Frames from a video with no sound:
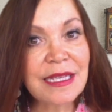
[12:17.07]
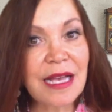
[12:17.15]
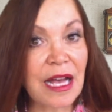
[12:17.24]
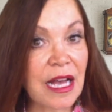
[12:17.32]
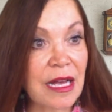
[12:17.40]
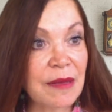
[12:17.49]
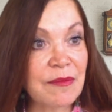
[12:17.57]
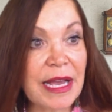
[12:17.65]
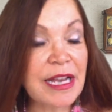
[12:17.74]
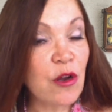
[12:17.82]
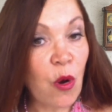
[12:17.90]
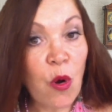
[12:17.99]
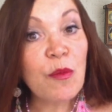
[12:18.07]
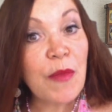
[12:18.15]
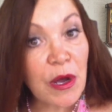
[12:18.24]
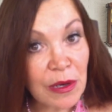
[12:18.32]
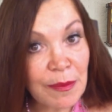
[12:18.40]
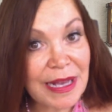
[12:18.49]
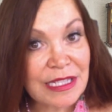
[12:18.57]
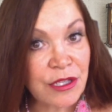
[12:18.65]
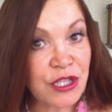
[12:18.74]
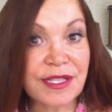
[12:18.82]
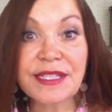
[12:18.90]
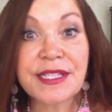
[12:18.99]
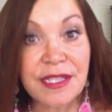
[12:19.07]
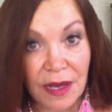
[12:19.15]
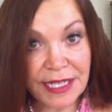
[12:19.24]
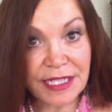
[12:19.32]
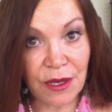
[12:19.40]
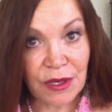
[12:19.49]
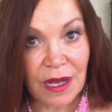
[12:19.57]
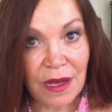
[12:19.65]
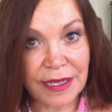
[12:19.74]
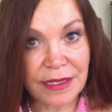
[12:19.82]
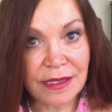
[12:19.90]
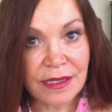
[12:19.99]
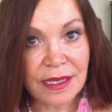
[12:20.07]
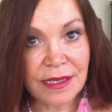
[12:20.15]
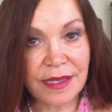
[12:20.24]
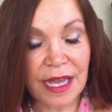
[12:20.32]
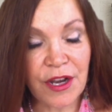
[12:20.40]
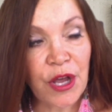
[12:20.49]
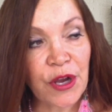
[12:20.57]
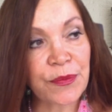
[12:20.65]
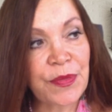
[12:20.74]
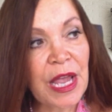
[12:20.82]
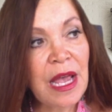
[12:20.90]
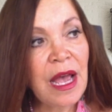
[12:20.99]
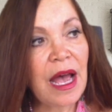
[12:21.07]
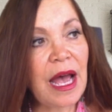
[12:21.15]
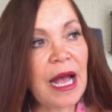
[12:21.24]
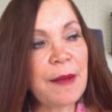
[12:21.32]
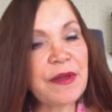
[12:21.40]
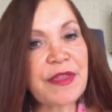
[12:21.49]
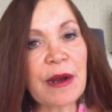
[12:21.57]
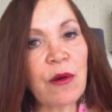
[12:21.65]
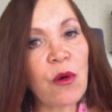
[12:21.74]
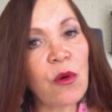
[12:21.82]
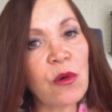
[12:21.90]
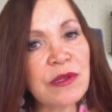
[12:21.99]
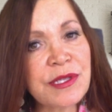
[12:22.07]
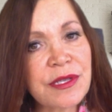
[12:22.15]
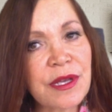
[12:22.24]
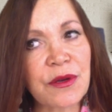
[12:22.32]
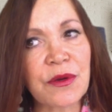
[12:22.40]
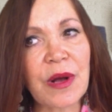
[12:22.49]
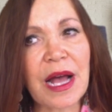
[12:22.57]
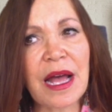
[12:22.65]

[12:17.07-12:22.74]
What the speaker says: in hormonal messengers, cytokines, as they're known. But there are also